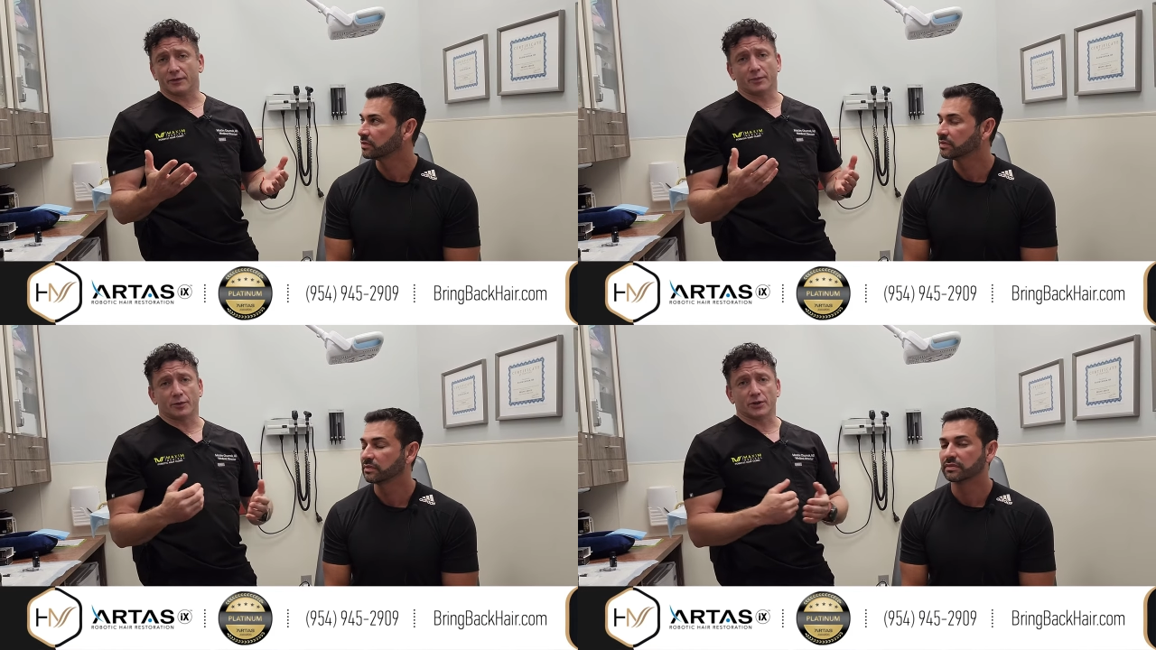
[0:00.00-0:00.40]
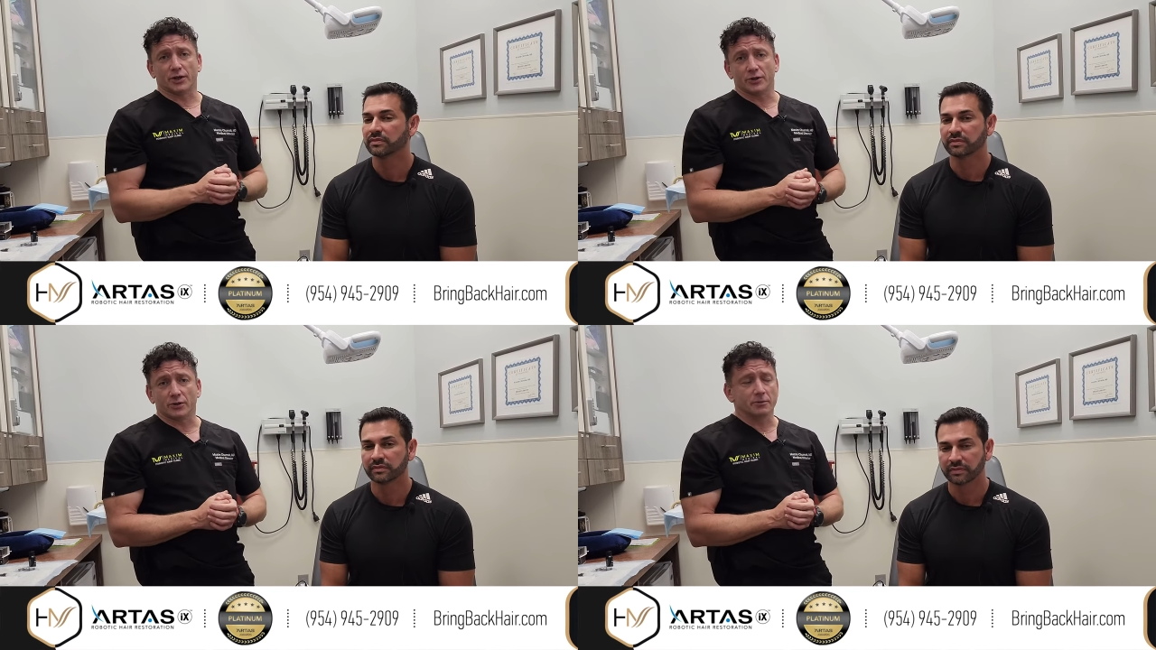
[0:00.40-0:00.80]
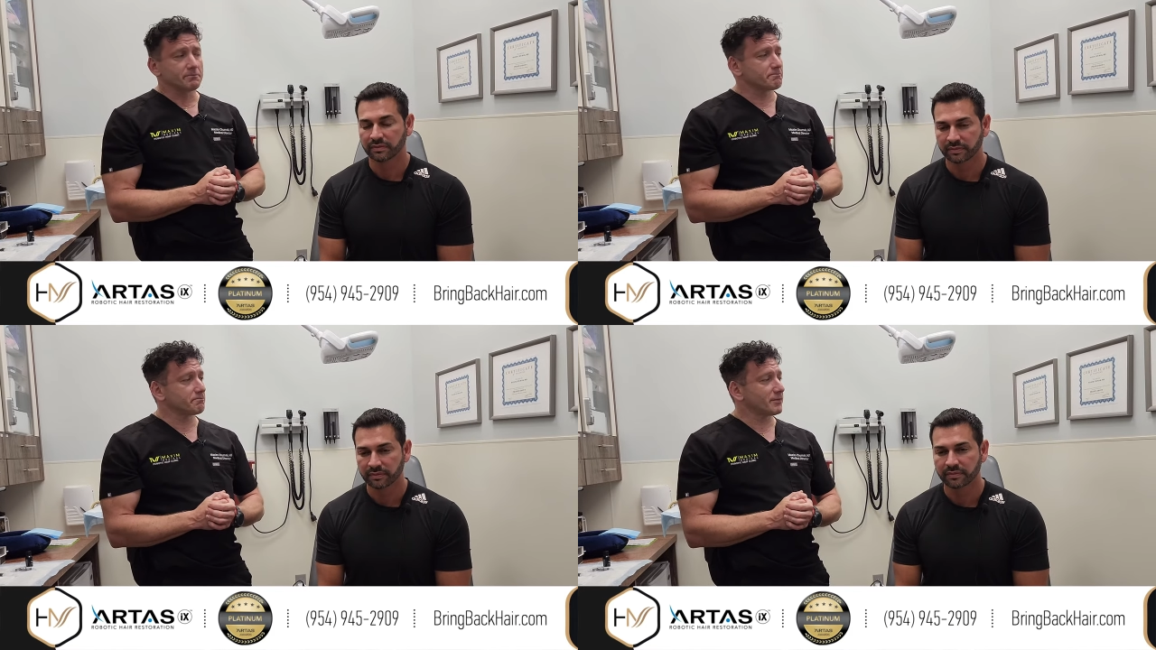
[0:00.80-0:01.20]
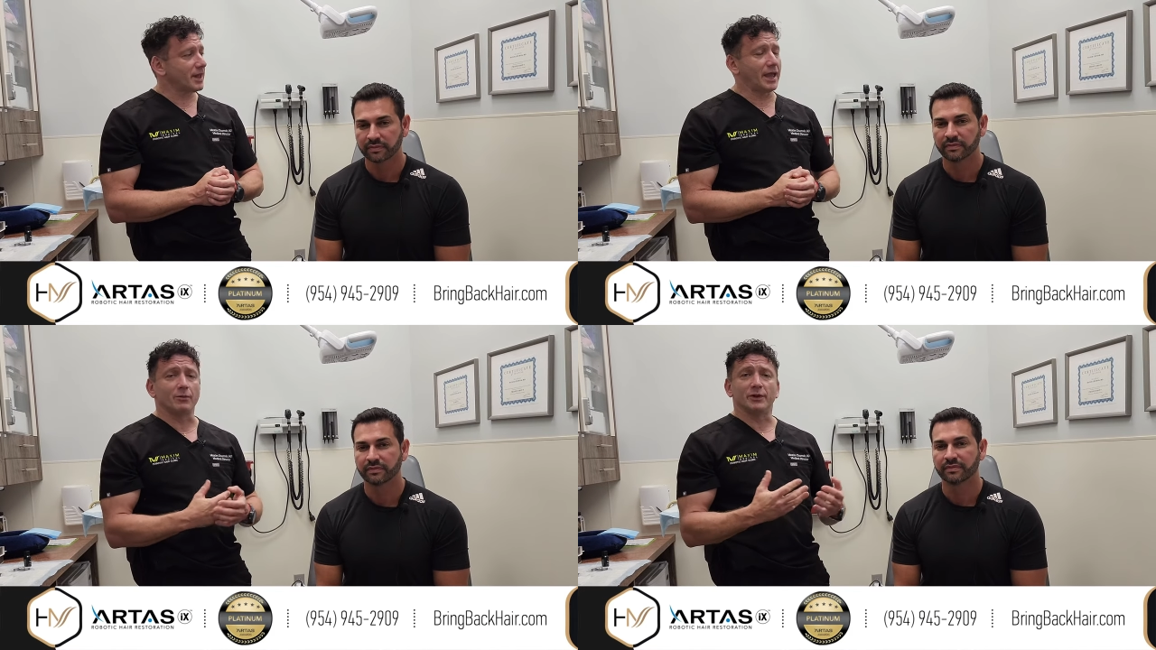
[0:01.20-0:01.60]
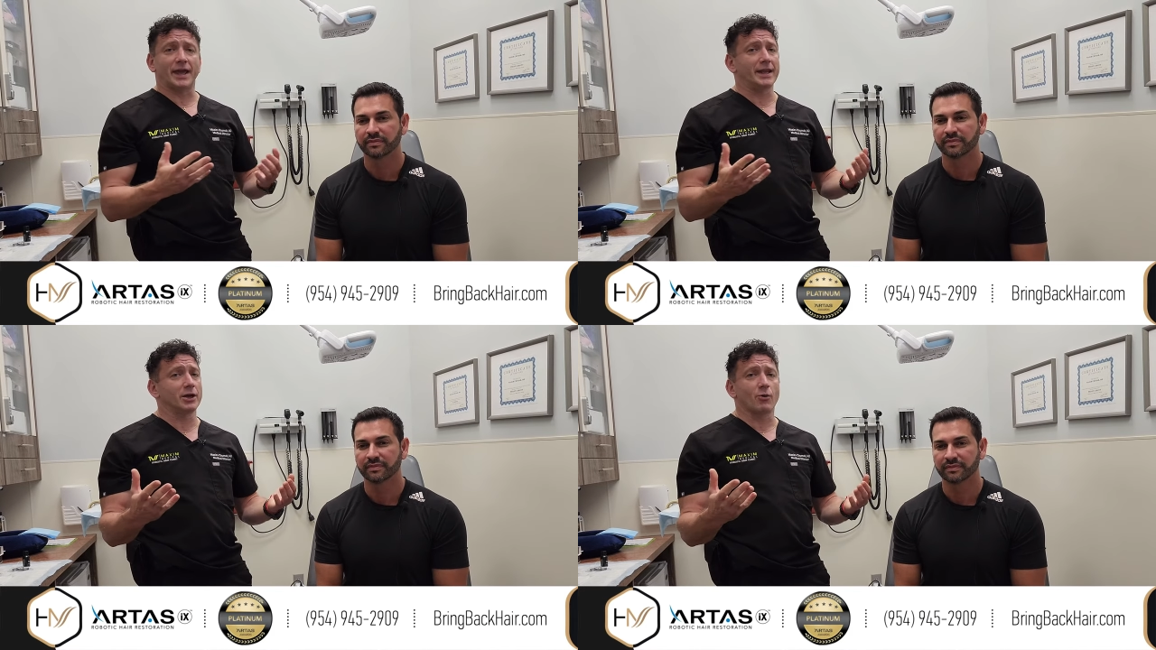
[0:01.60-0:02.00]
Speaker 1: of the procedure, and with
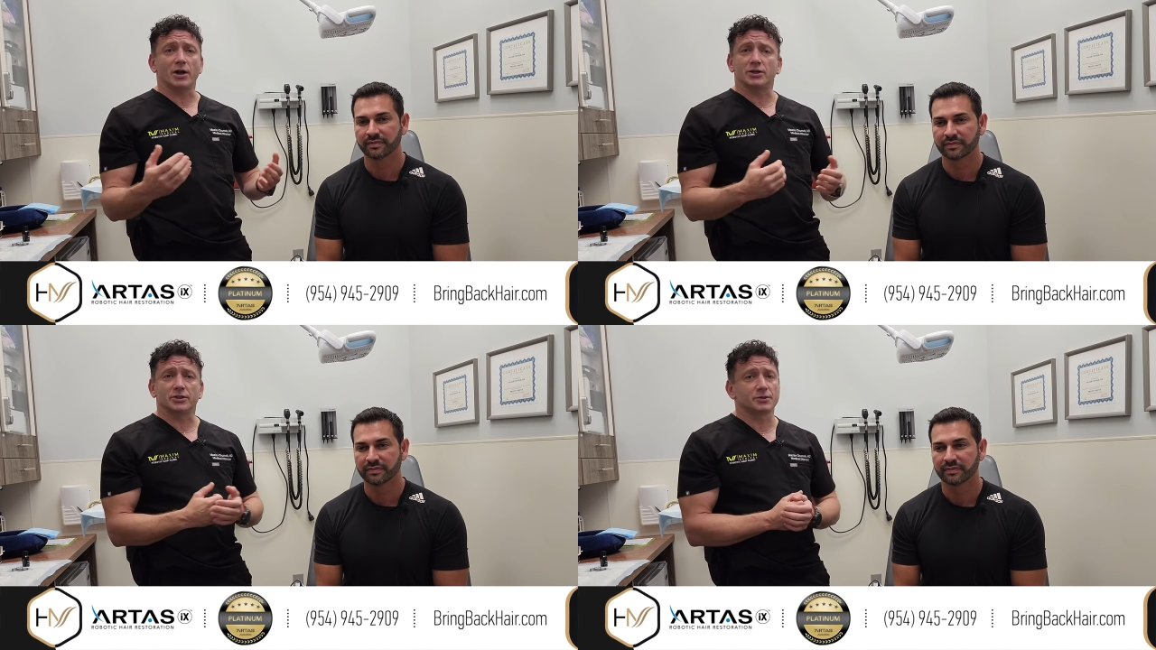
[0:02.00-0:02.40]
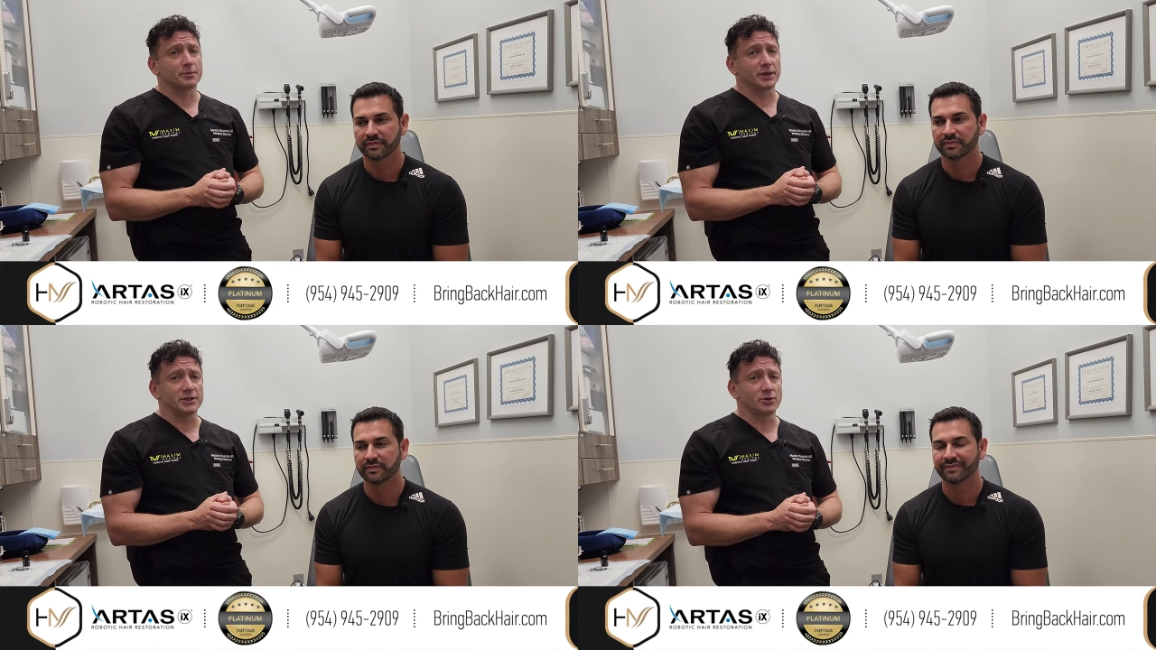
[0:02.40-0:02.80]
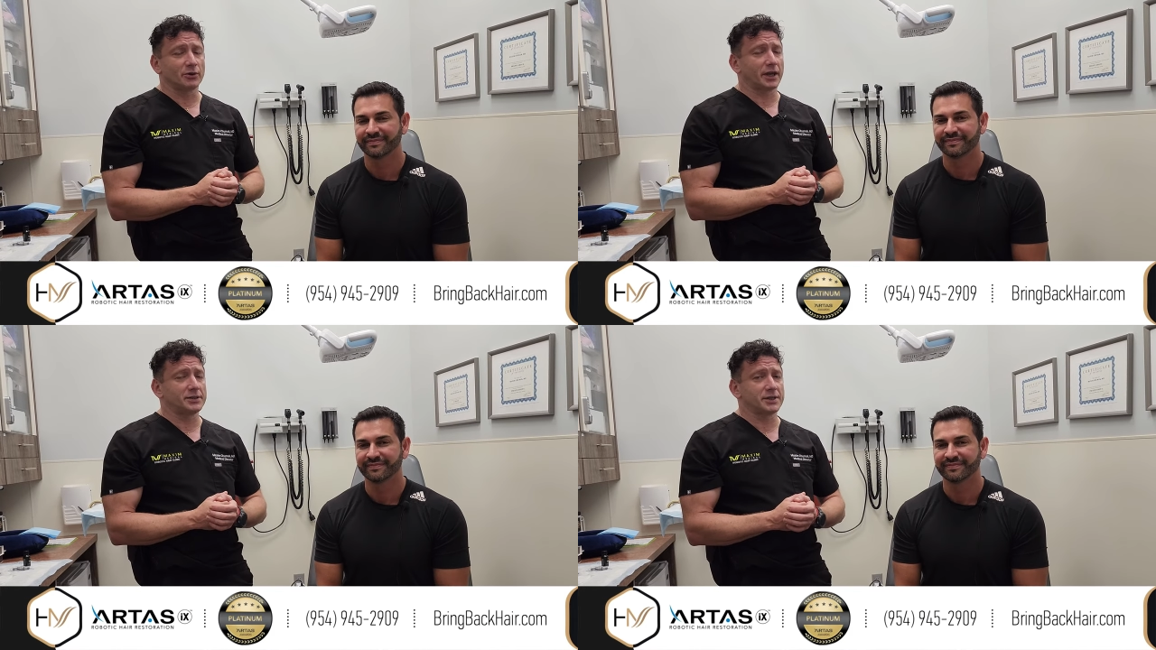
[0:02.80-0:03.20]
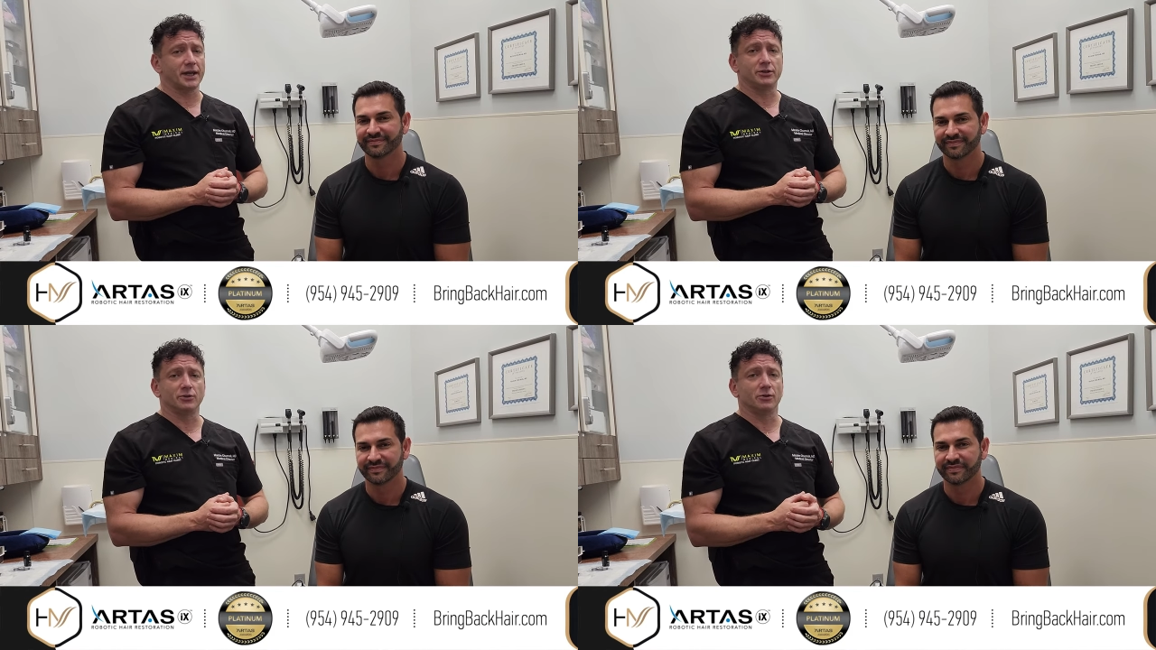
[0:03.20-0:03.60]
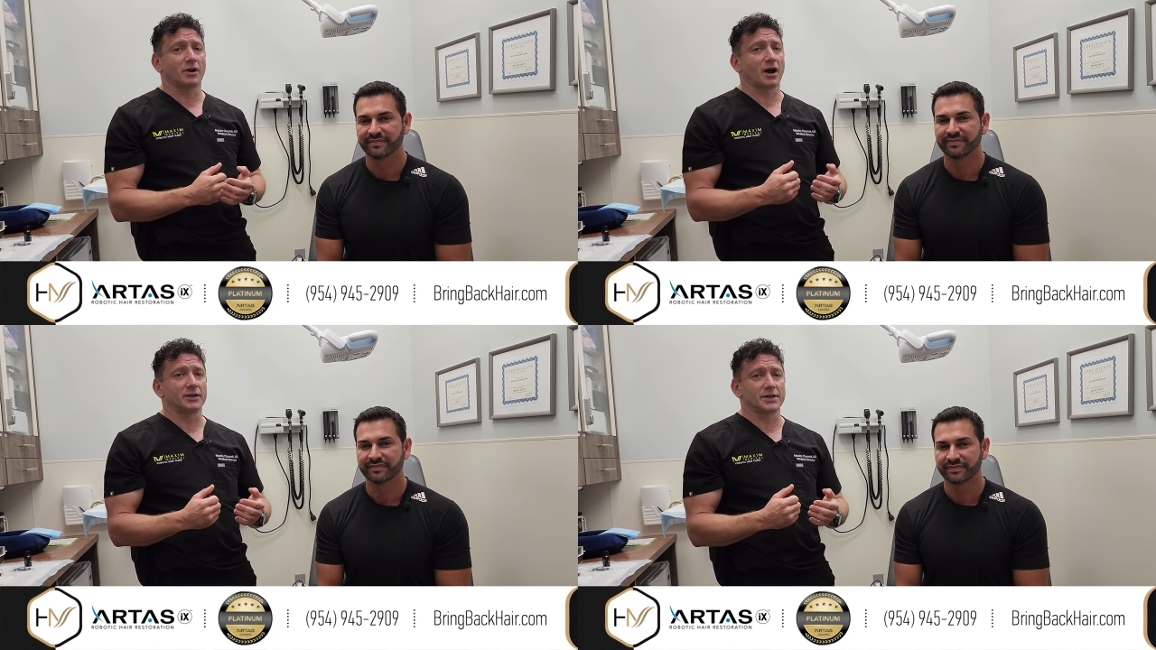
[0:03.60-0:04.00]
any questions, please don't hesitate to
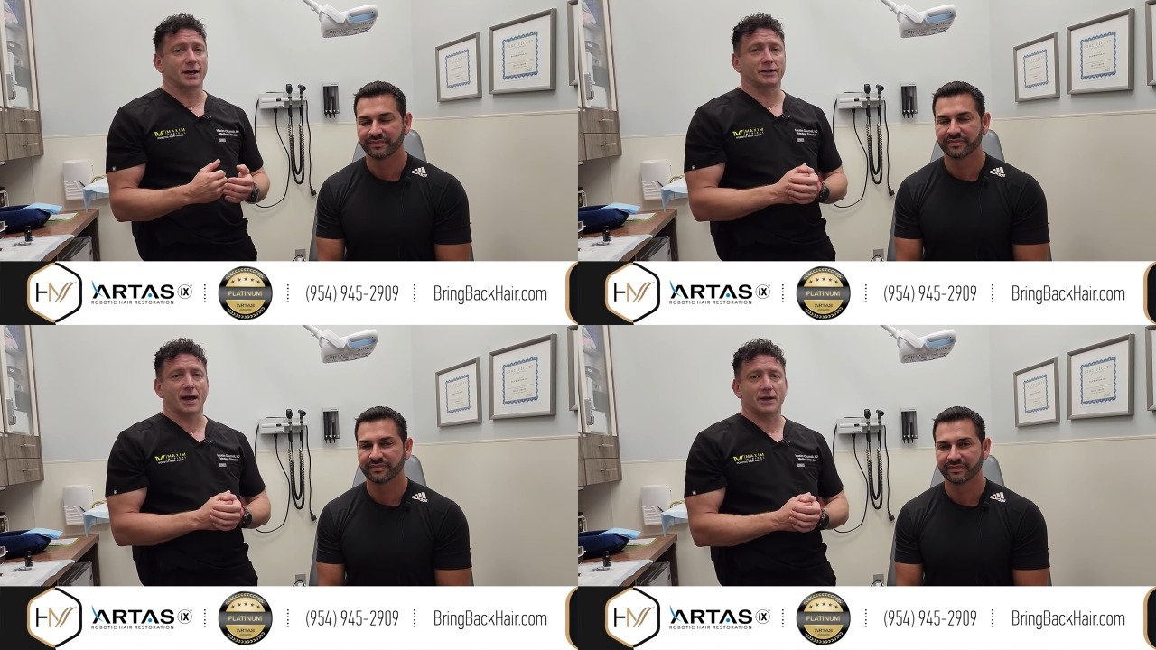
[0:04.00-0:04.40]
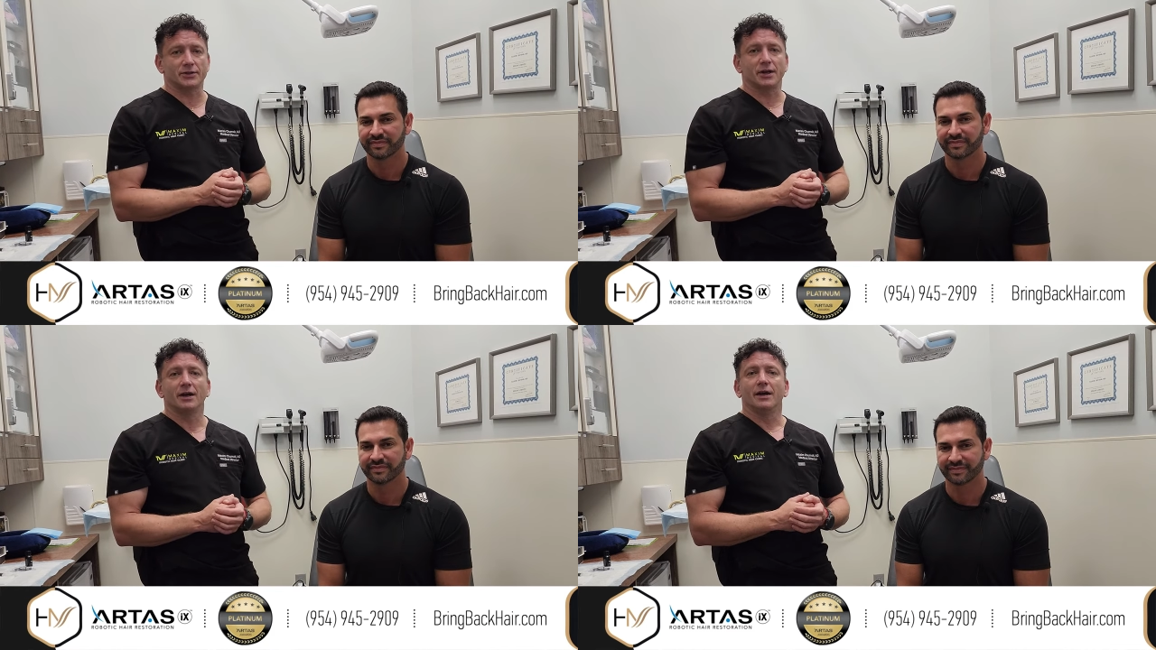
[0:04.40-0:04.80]
contact us